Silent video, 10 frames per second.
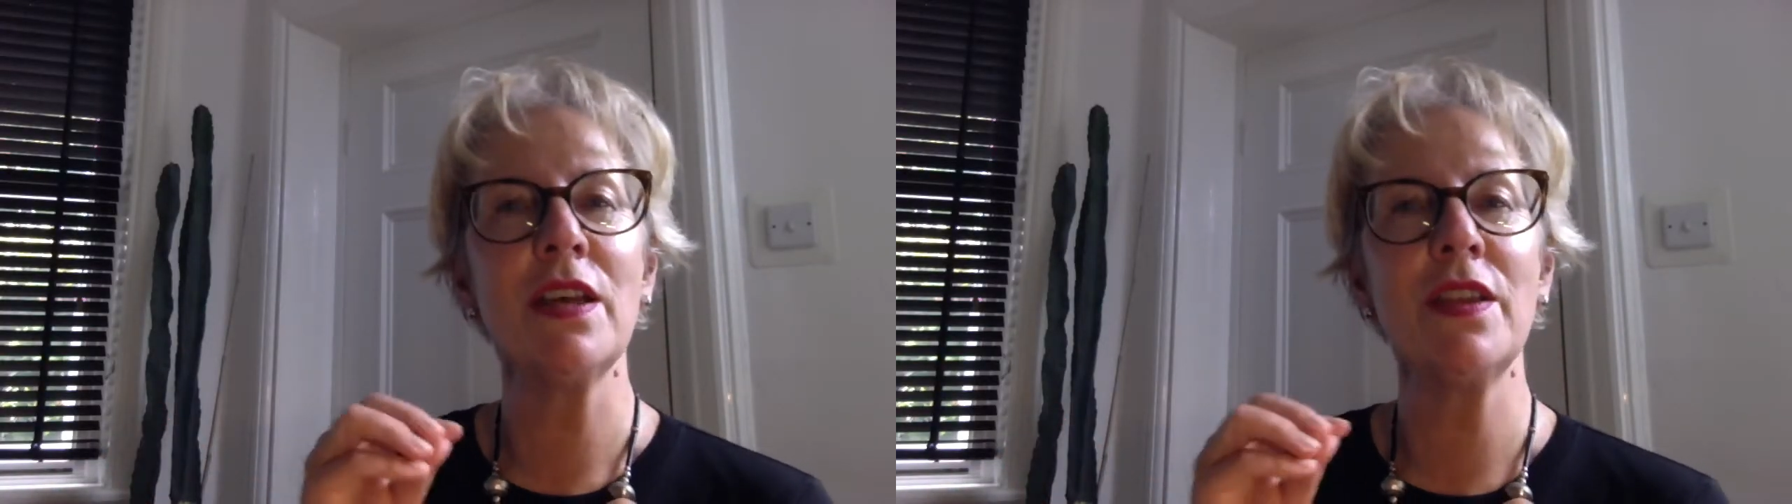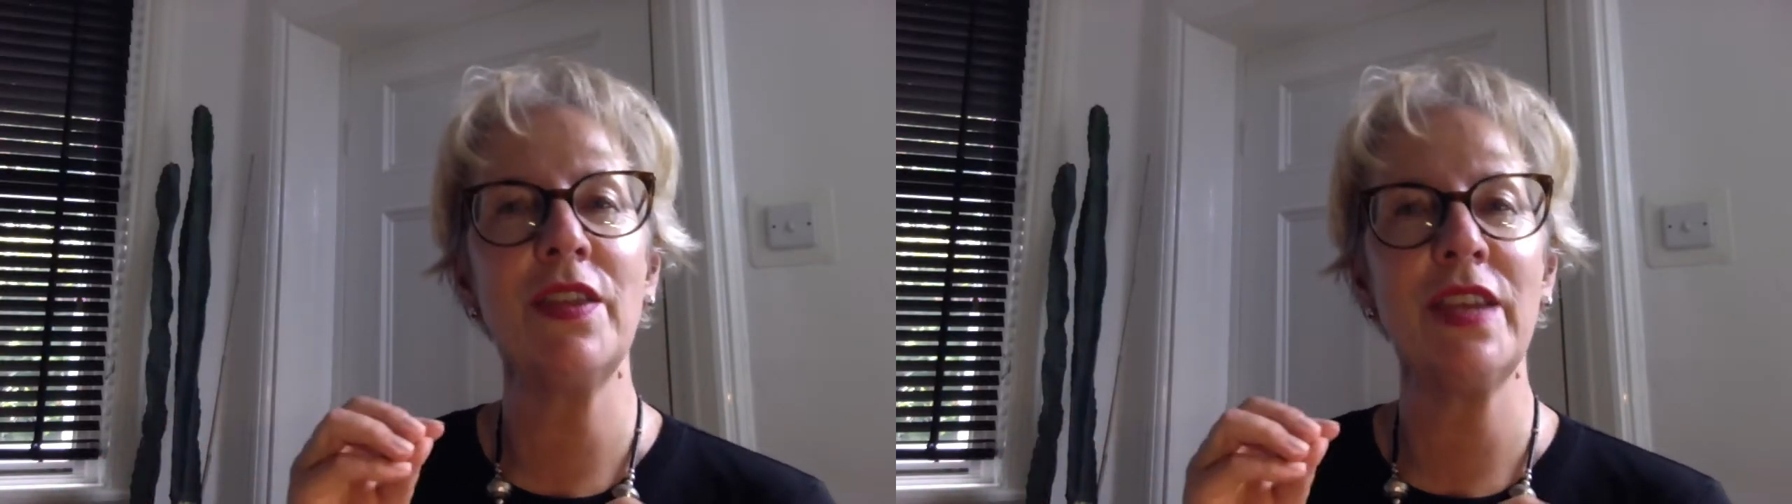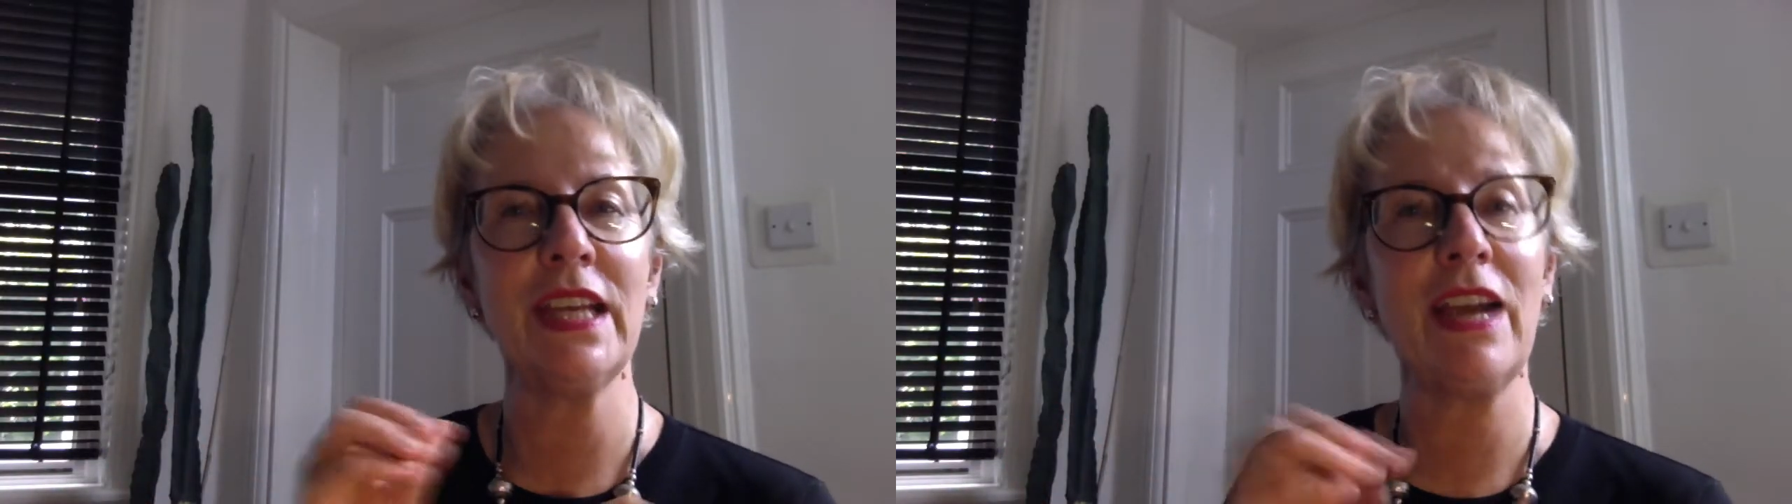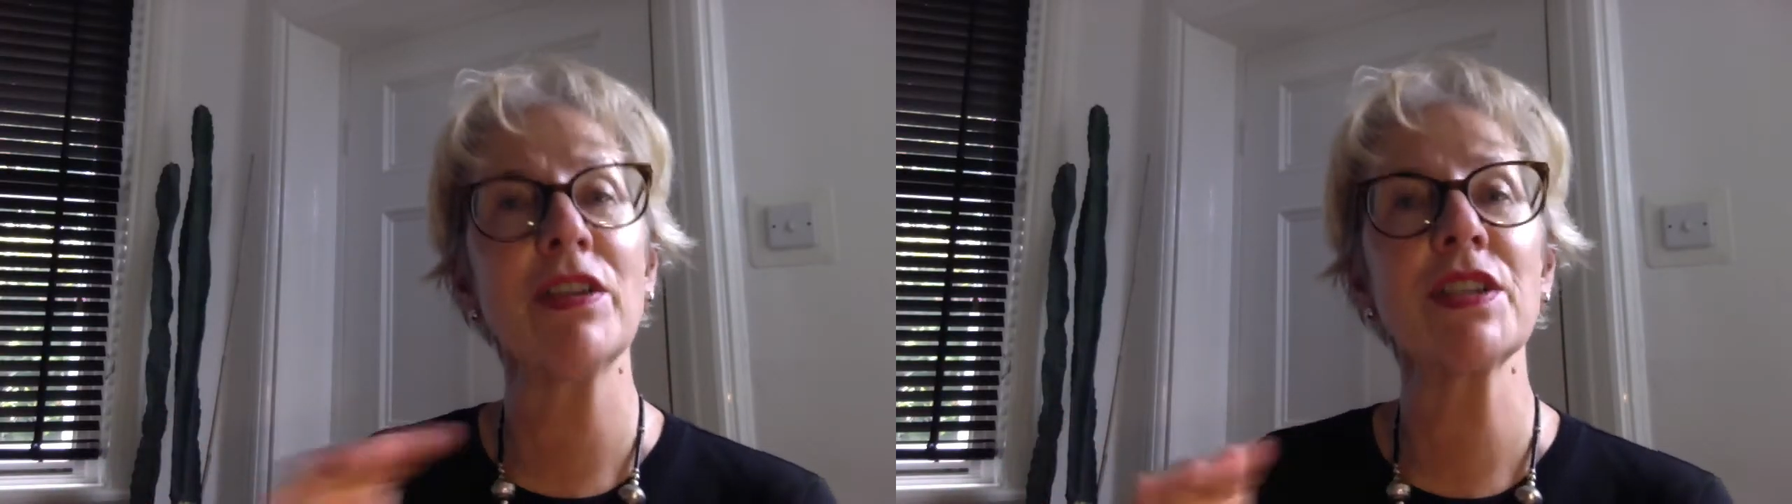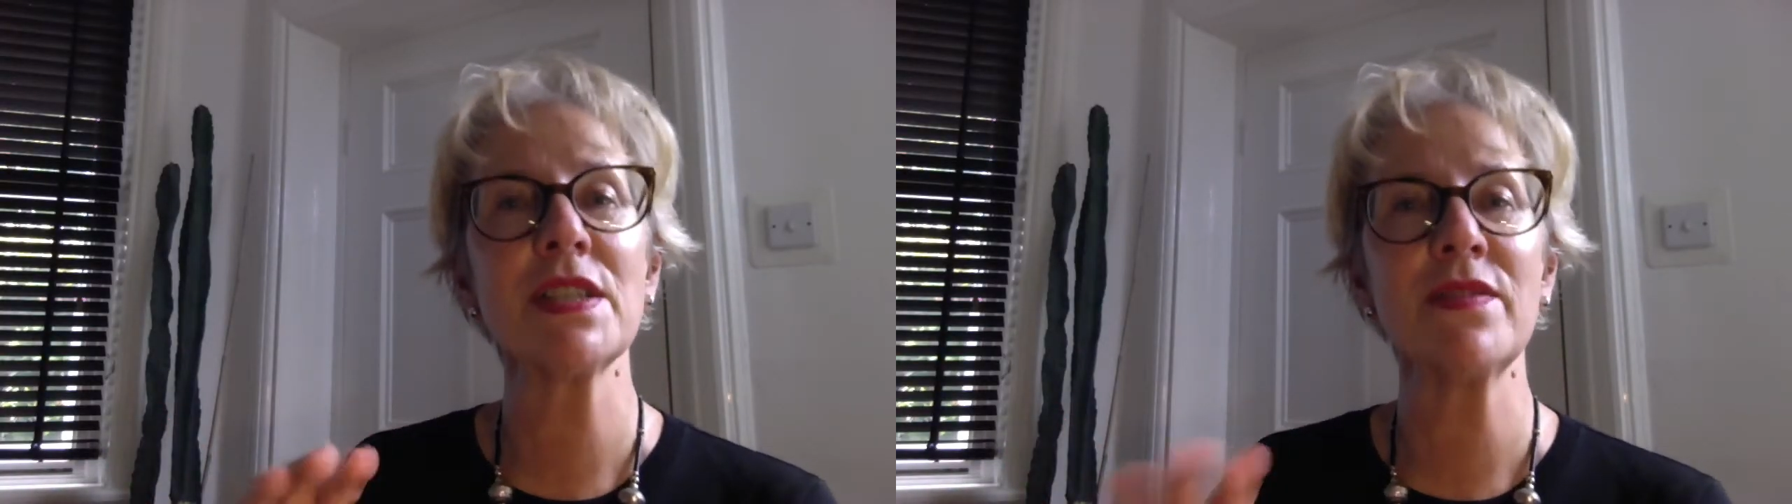the
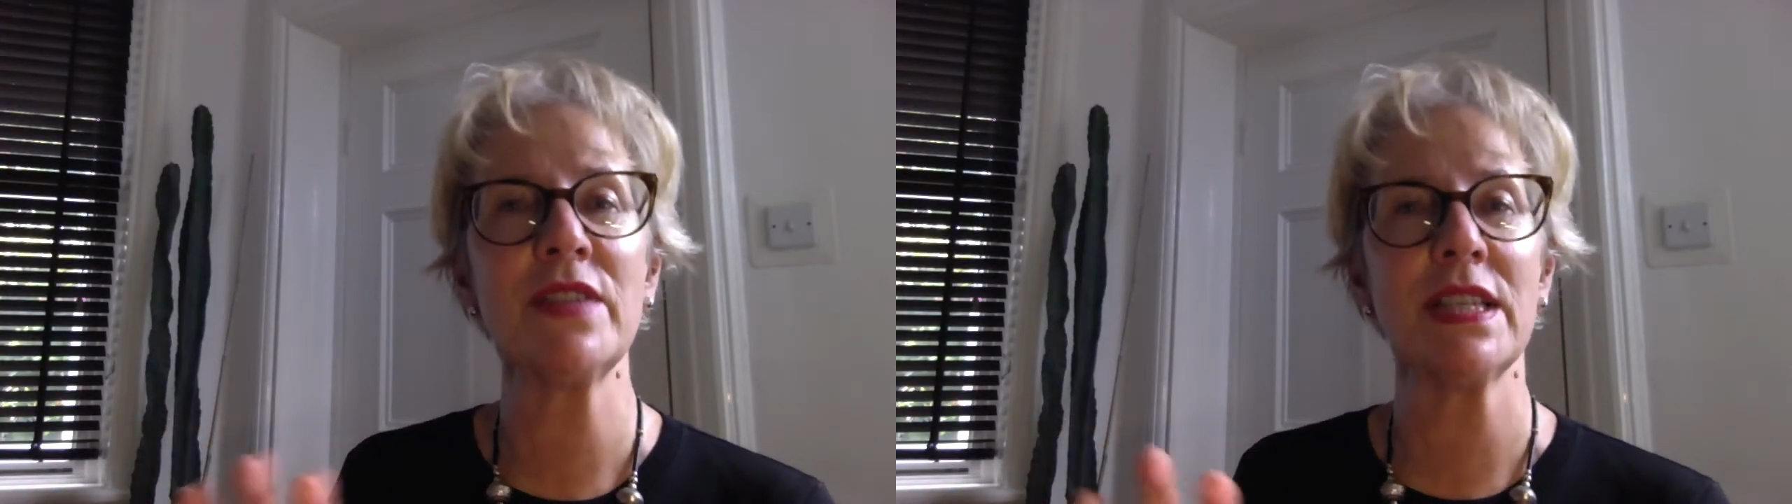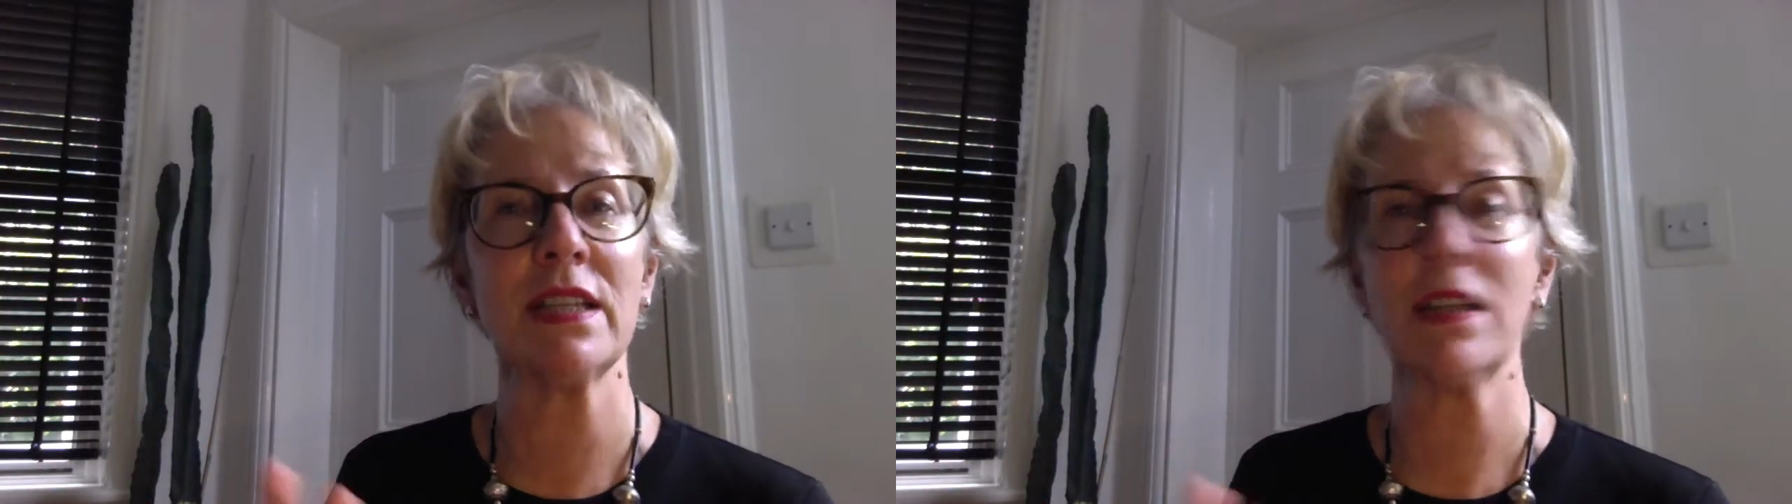characters visit